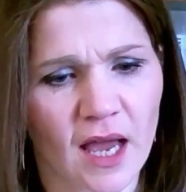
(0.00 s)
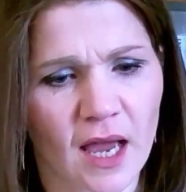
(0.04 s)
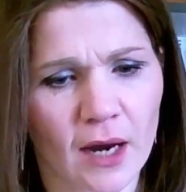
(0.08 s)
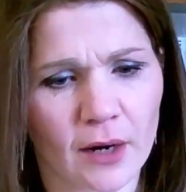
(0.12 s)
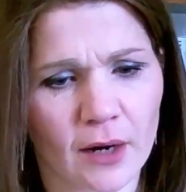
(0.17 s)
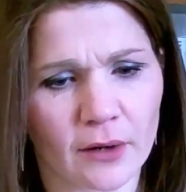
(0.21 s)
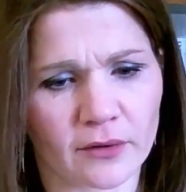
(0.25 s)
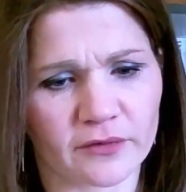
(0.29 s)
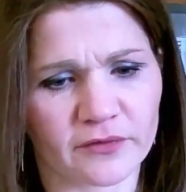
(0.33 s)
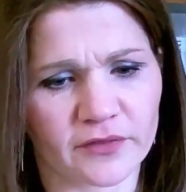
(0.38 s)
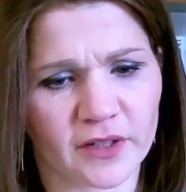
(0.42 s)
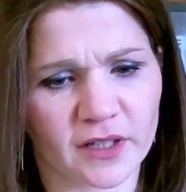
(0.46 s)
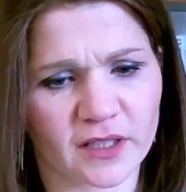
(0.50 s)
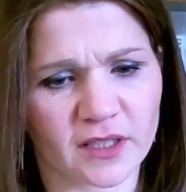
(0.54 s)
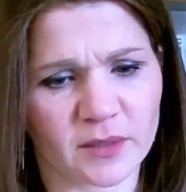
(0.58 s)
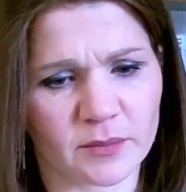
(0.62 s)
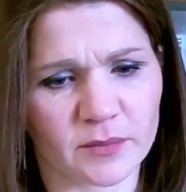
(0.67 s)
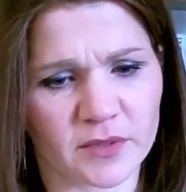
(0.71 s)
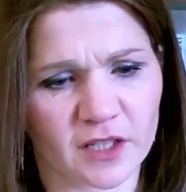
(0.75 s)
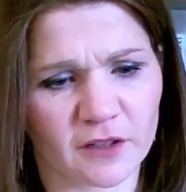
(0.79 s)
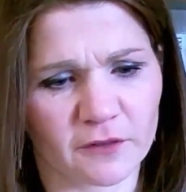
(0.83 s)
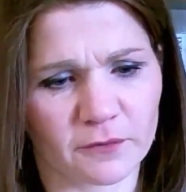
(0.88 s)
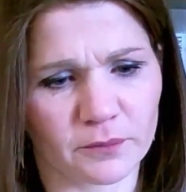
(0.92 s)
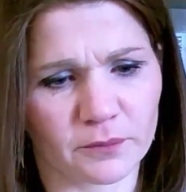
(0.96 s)
Aaron felt
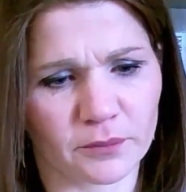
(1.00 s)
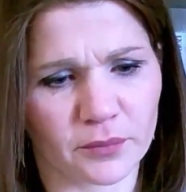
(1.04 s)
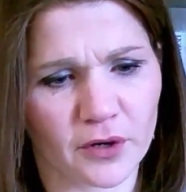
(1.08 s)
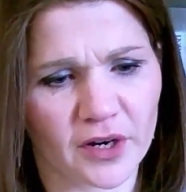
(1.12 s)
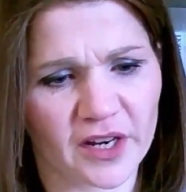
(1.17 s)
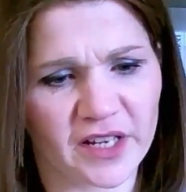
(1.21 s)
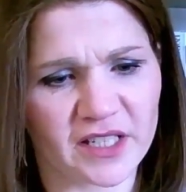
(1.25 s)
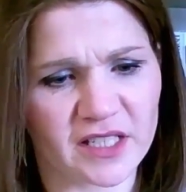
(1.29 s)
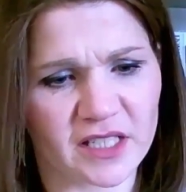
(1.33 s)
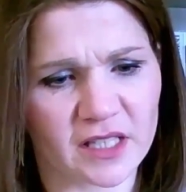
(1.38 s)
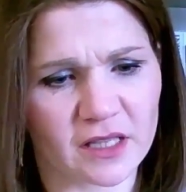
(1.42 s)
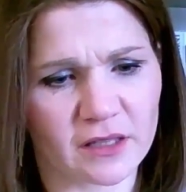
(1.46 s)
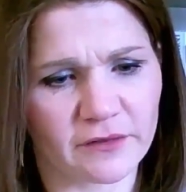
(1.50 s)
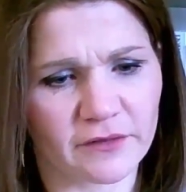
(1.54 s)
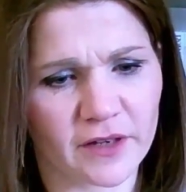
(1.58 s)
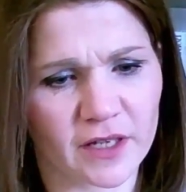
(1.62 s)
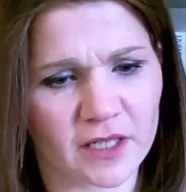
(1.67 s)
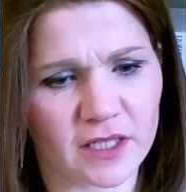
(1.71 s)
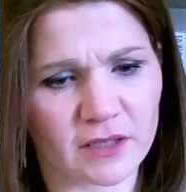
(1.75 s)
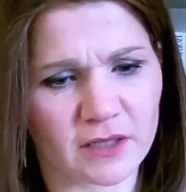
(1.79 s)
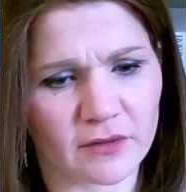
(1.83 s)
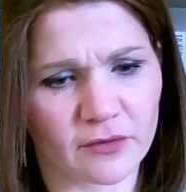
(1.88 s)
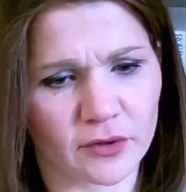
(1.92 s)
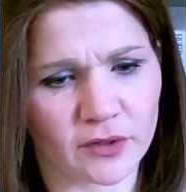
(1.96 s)
himself brace in the
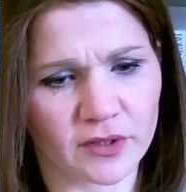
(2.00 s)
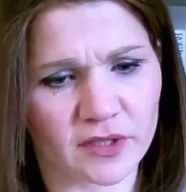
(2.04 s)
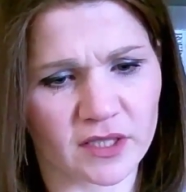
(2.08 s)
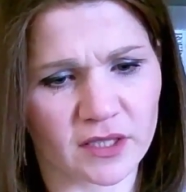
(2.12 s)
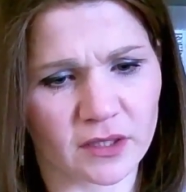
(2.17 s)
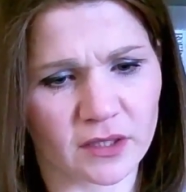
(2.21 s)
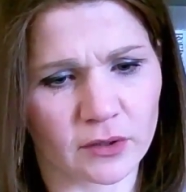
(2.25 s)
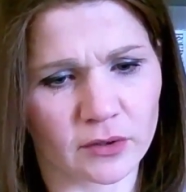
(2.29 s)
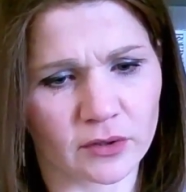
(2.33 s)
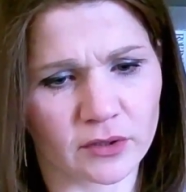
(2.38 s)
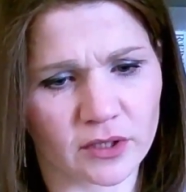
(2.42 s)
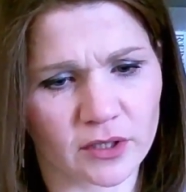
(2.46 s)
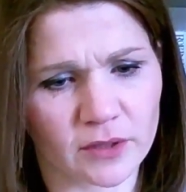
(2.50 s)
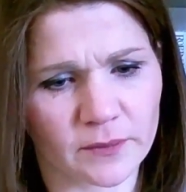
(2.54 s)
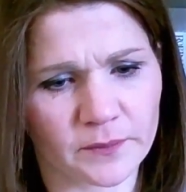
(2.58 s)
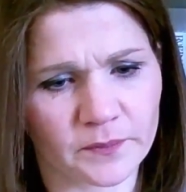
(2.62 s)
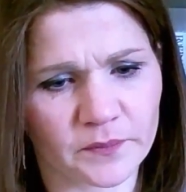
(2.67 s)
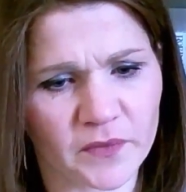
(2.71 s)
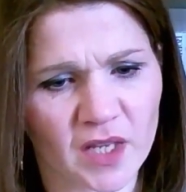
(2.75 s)
face of her onslaught.